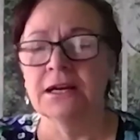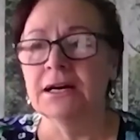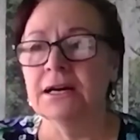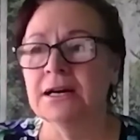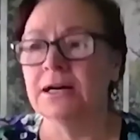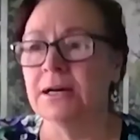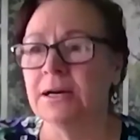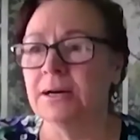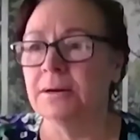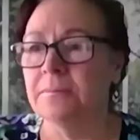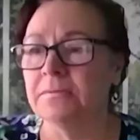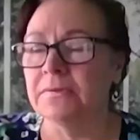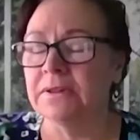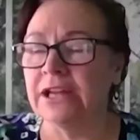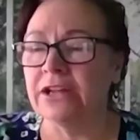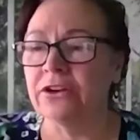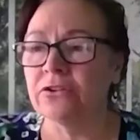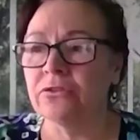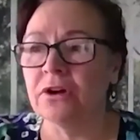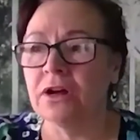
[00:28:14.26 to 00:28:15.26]
Um,
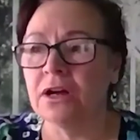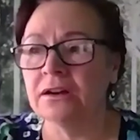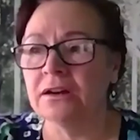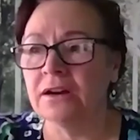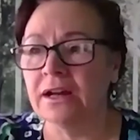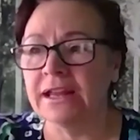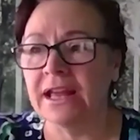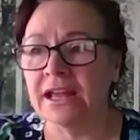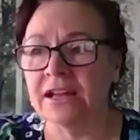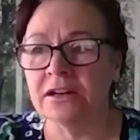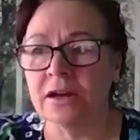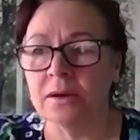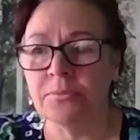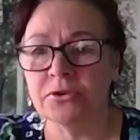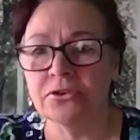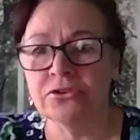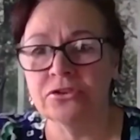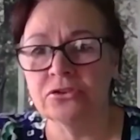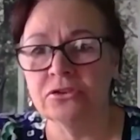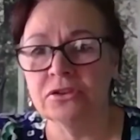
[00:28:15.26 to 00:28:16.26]
later on, I had an
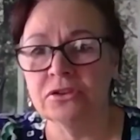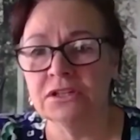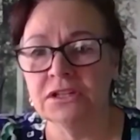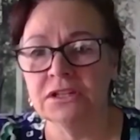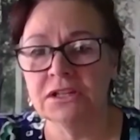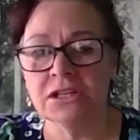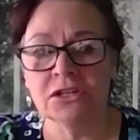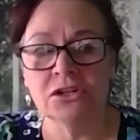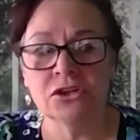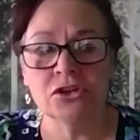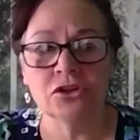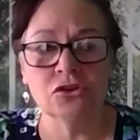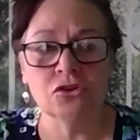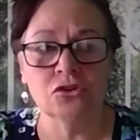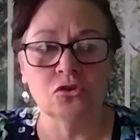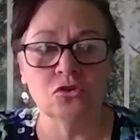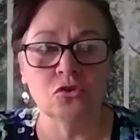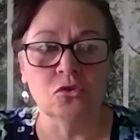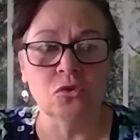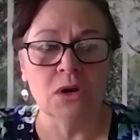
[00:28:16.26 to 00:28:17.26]
opportunity
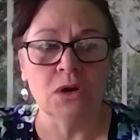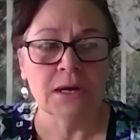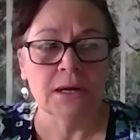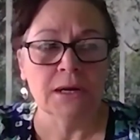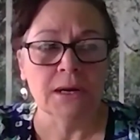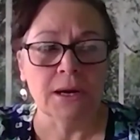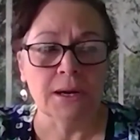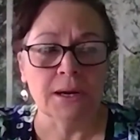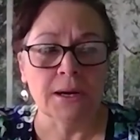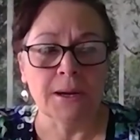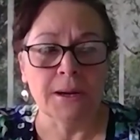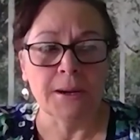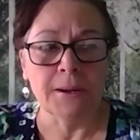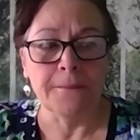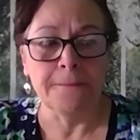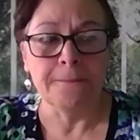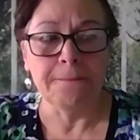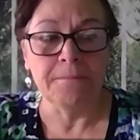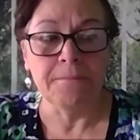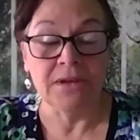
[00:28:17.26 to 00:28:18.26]
to
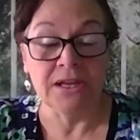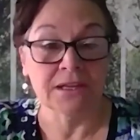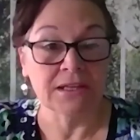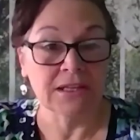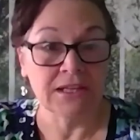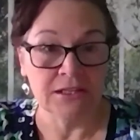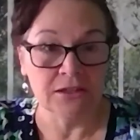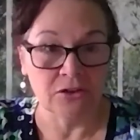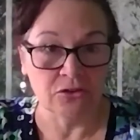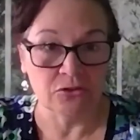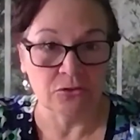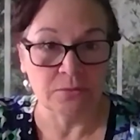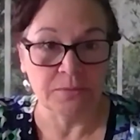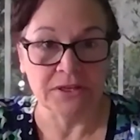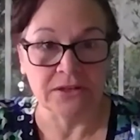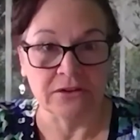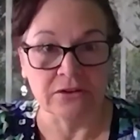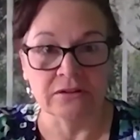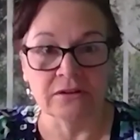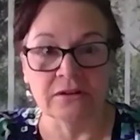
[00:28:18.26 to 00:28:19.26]
um, be a keynote
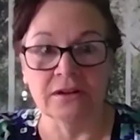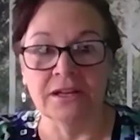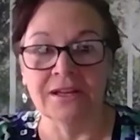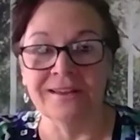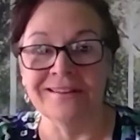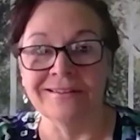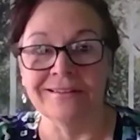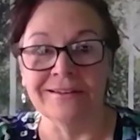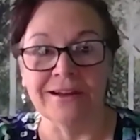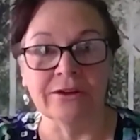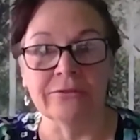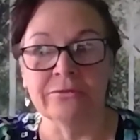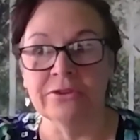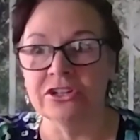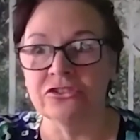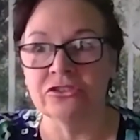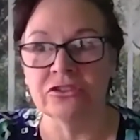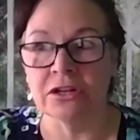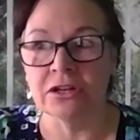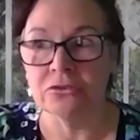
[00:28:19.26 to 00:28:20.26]
speaker, and I
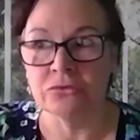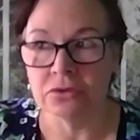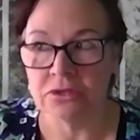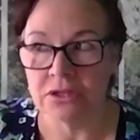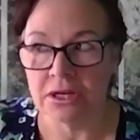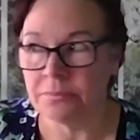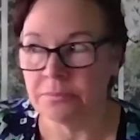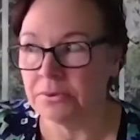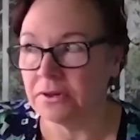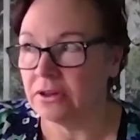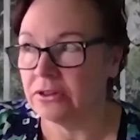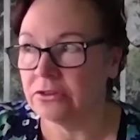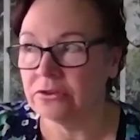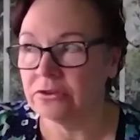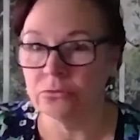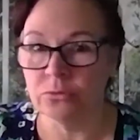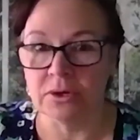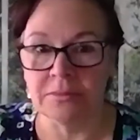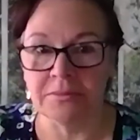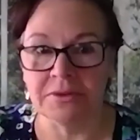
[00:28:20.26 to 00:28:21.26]
reached out to a couple other
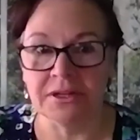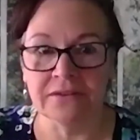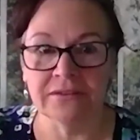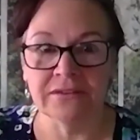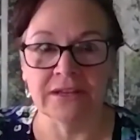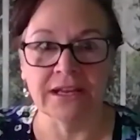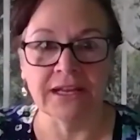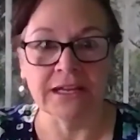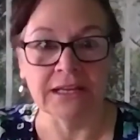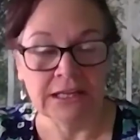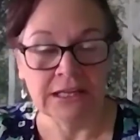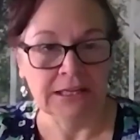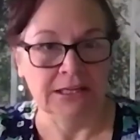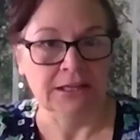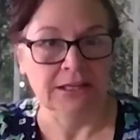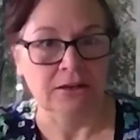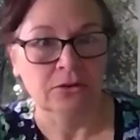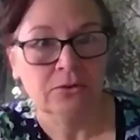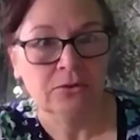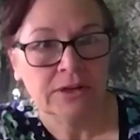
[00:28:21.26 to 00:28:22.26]
women saying,
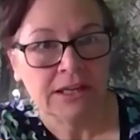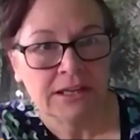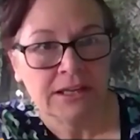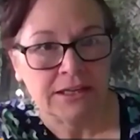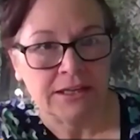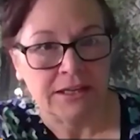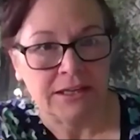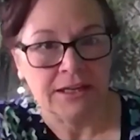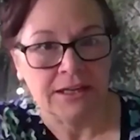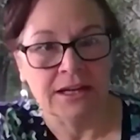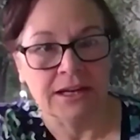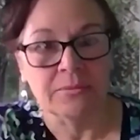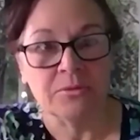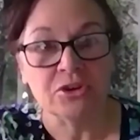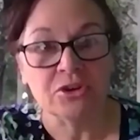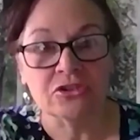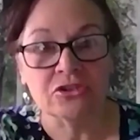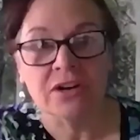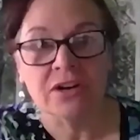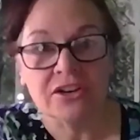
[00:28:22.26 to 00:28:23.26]
"Okay, how
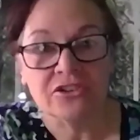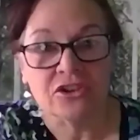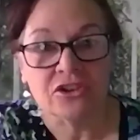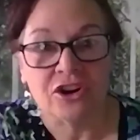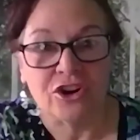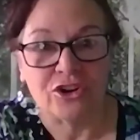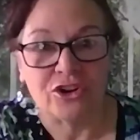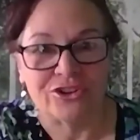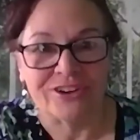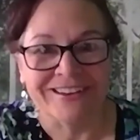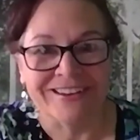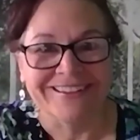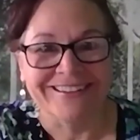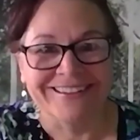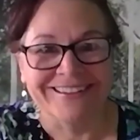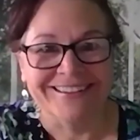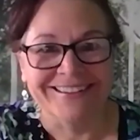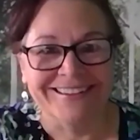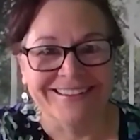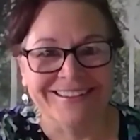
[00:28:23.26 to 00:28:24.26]
much should I charge?"
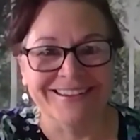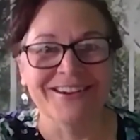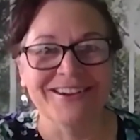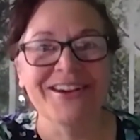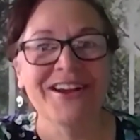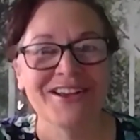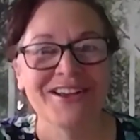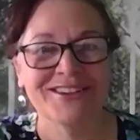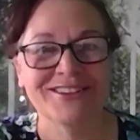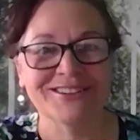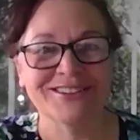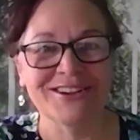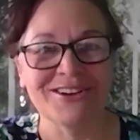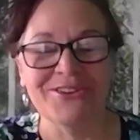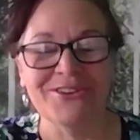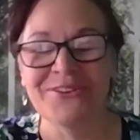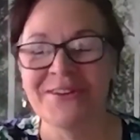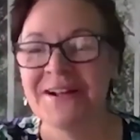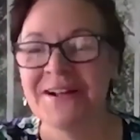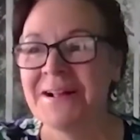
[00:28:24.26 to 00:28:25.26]
You know,
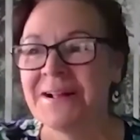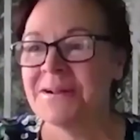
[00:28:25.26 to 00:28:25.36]
so